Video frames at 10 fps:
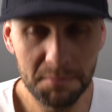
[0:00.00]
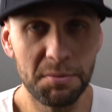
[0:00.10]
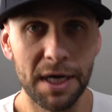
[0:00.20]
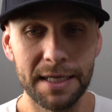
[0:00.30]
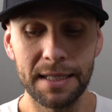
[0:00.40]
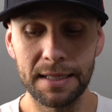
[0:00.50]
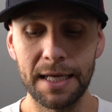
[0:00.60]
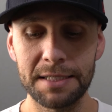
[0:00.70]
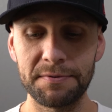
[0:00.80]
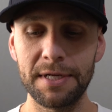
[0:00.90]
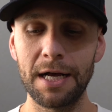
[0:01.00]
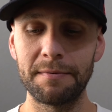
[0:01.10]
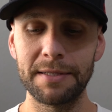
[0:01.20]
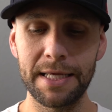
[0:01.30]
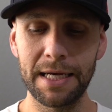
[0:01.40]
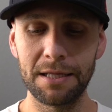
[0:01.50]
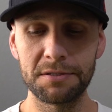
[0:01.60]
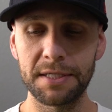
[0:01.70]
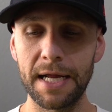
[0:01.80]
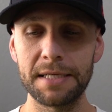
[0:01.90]
but nonetheless, we're talking about the
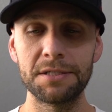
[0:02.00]
yellows today.